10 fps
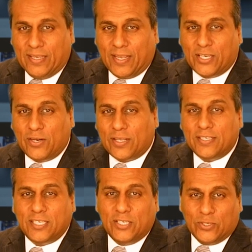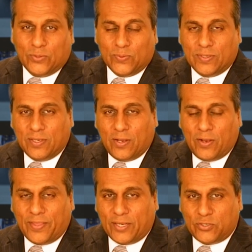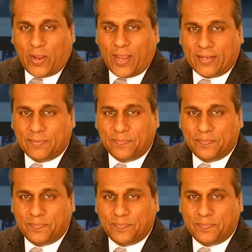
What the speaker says: that you'll continue on that track.